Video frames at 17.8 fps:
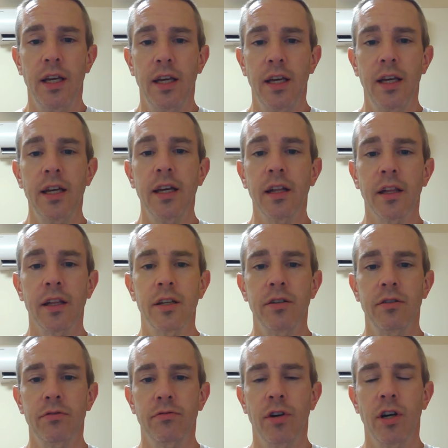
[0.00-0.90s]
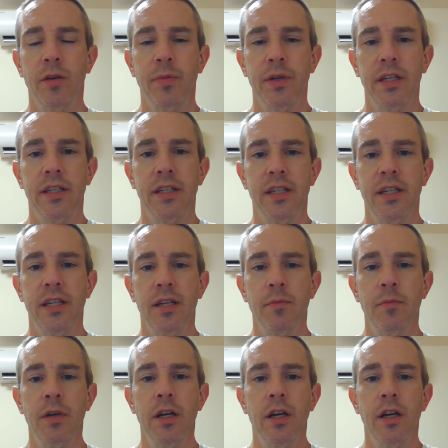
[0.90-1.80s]
England rugby
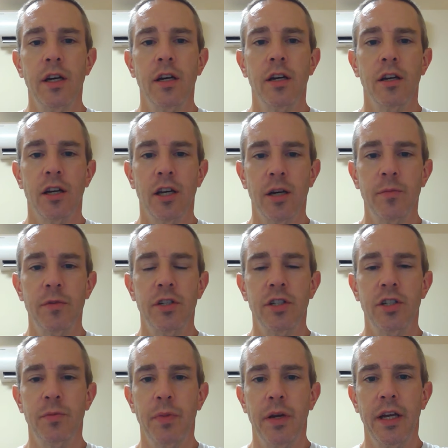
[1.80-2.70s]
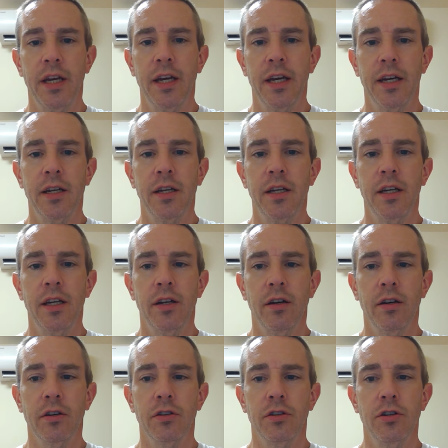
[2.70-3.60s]
team come to Japan in
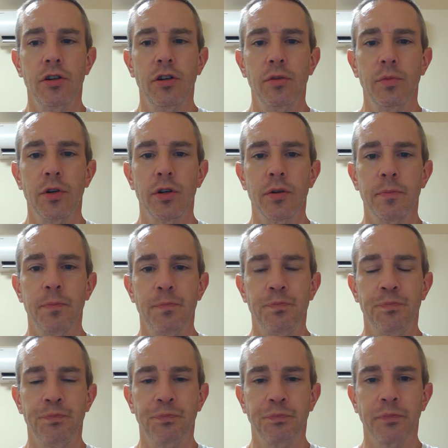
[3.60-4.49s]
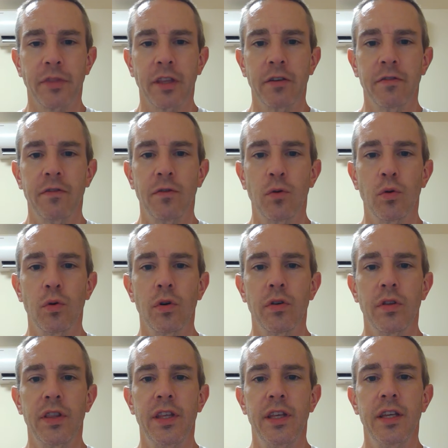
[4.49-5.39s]
October for
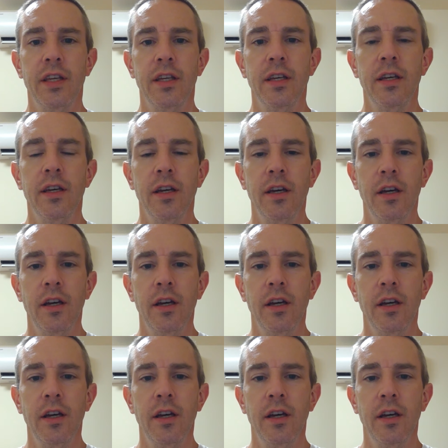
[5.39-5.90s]
the